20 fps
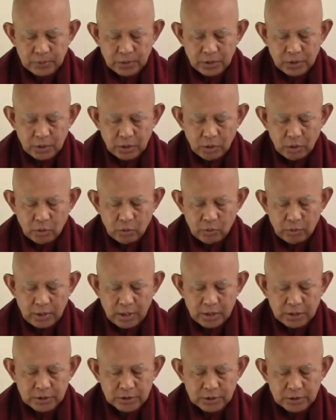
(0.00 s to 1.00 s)
know
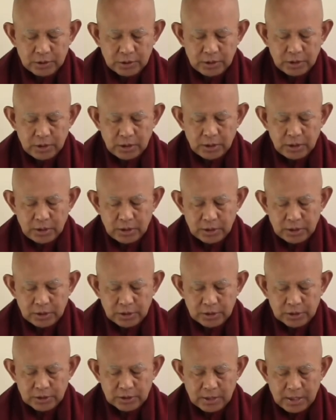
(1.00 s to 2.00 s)
as it
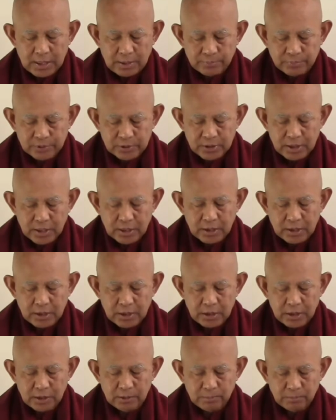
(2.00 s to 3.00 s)
is absent
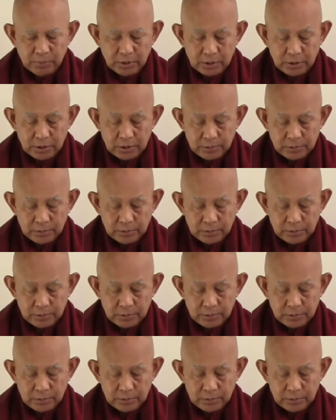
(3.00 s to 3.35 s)
in me.